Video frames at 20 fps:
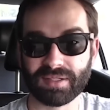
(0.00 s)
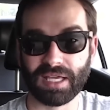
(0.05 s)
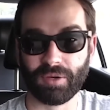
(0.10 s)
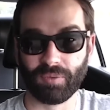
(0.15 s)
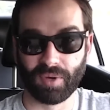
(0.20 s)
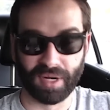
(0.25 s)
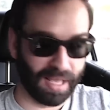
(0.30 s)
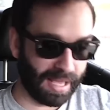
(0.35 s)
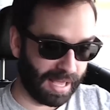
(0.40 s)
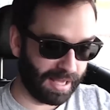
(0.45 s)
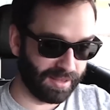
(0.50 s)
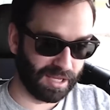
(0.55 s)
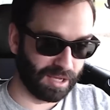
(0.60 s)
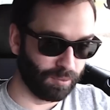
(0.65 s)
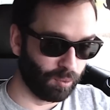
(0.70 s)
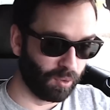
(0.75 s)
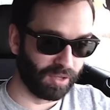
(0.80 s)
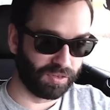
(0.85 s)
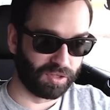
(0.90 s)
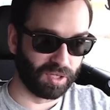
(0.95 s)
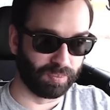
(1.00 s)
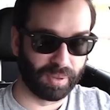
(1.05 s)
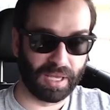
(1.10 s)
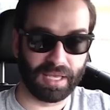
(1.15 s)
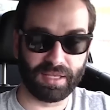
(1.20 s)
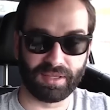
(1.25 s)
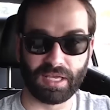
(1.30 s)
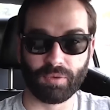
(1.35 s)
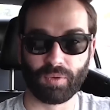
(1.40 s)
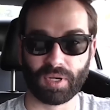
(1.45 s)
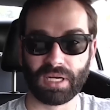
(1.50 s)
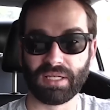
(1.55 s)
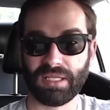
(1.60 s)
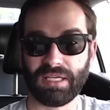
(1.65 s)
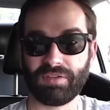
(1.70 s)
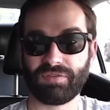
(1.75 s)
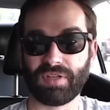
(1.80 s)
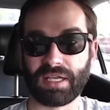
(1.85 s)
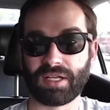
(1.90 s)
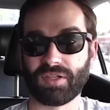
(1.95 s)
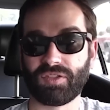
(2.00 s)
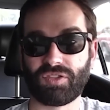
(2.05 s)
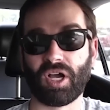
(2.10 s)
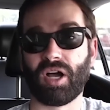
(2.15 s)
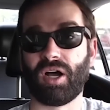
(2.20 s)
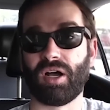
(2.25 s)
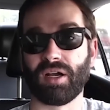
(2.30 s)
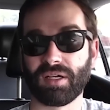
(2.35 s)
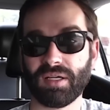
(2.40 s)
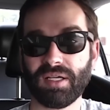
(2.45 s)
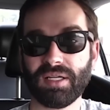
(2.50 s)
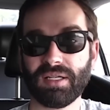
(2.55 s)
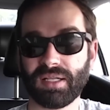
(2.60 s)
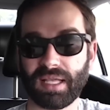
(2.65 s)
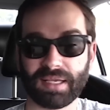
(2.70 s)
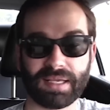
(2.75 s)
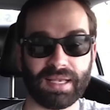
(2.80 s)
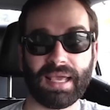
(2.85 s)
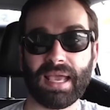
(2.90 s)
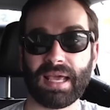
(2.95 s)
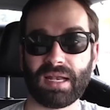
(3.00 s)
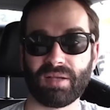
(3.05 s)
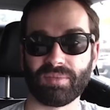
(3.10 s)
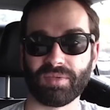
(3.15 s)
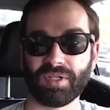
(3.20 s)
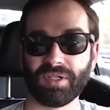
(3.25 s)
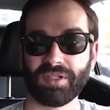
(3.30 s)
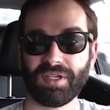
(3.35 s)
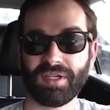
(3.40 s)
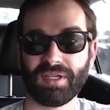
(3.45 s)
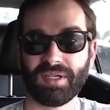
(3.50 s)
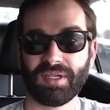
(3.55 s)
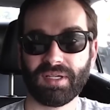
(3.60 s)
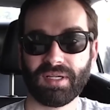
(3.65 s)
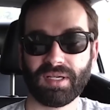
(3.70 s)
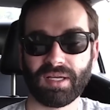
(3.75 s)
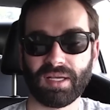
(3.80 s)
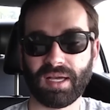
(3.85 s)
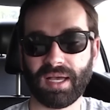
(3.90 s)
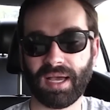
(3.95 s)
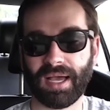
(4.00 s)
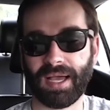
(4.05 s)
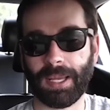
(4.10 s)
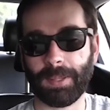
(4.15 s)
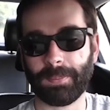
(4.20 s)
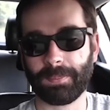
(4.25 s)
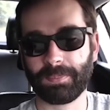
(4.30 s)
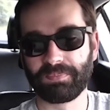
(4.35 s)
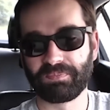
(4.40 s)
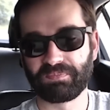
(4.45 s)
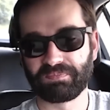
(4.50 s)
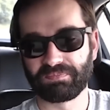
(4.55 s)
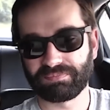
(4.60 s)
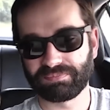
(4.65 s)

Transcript: They want to they want to be, they want to live like a dog, like an animal. Um,